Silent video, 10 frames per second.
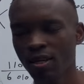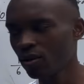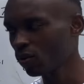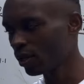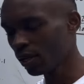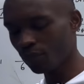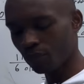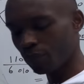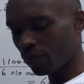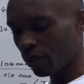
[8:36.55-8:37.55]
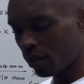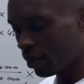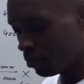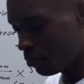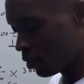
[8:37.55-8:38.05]
Okay.
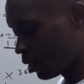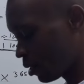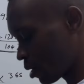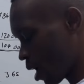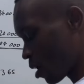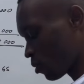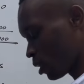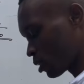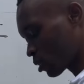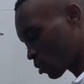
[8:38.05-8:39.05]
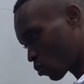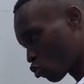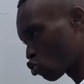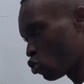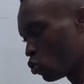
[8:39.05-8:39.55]
Now let's
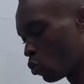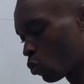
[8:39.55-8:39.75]
continue.